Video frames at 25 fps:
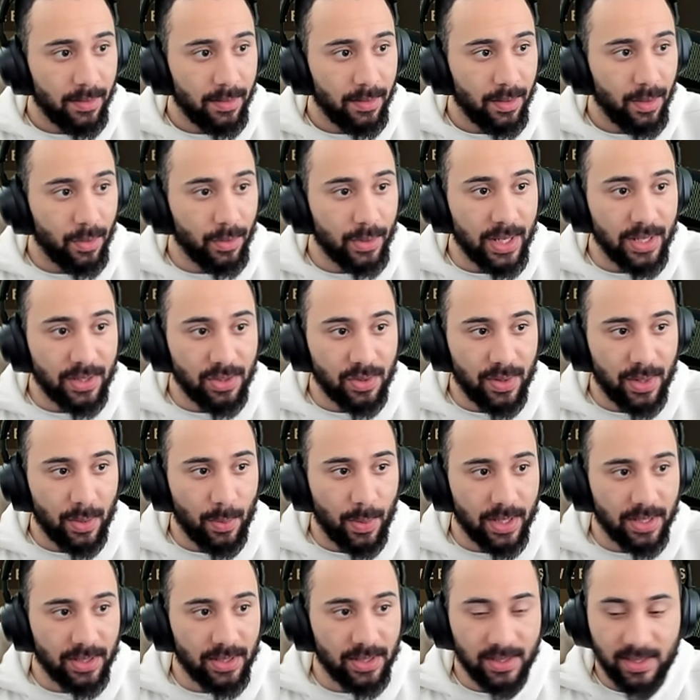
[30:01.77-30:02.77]
Okay, so they
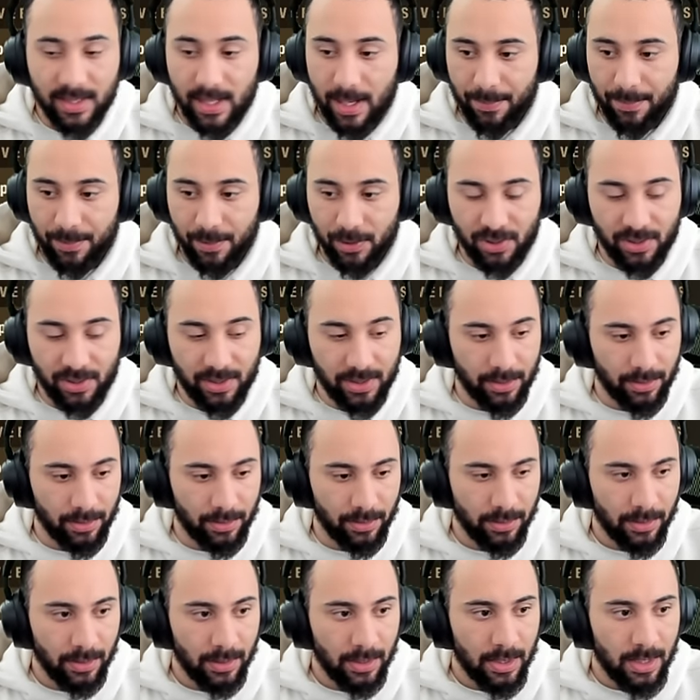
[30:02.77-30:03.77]
want us to set up there
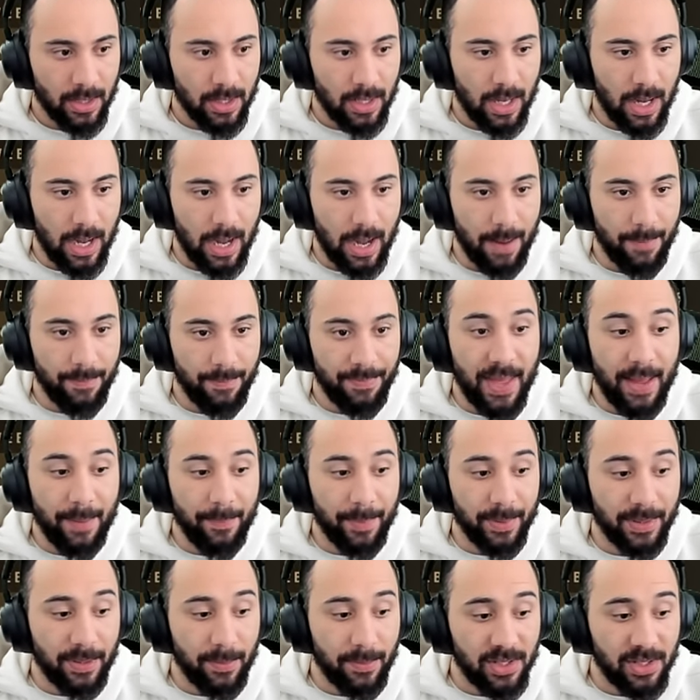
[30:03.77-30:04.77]
still. Um, that,
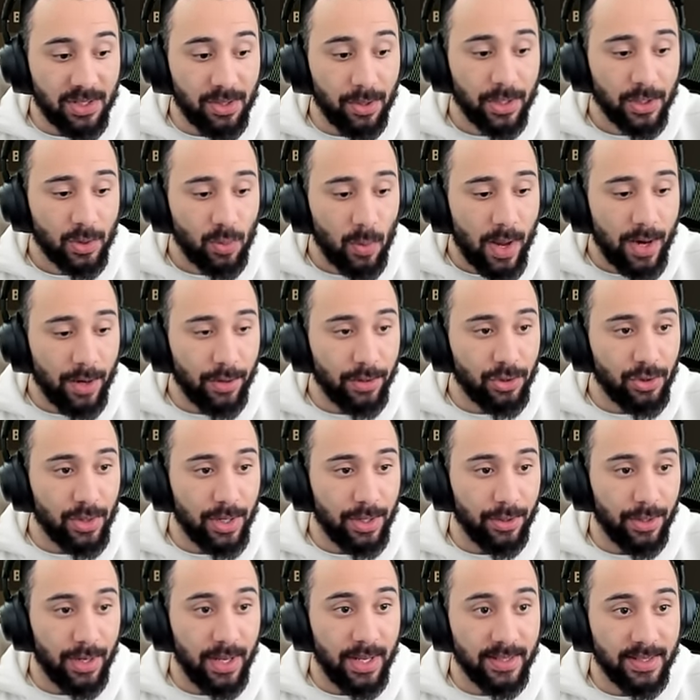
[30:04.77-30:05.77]
but the mysterious wandering
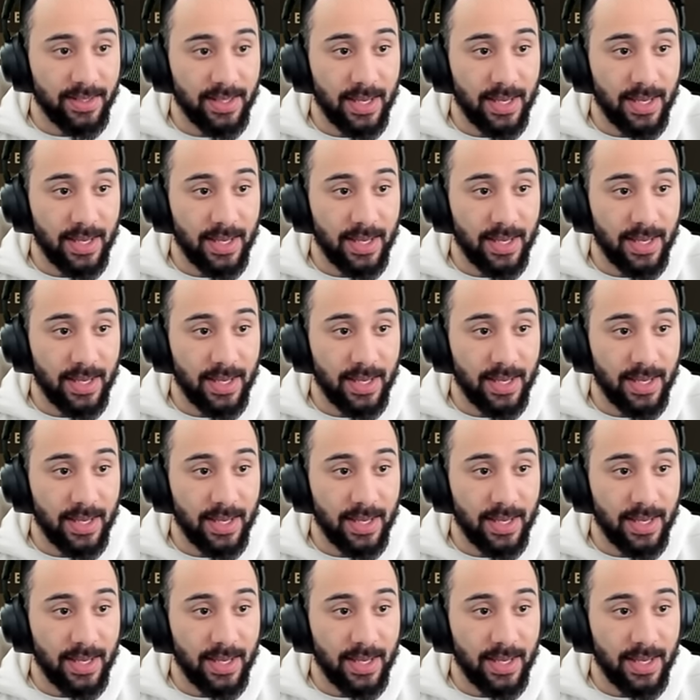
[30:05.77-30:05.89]
trader is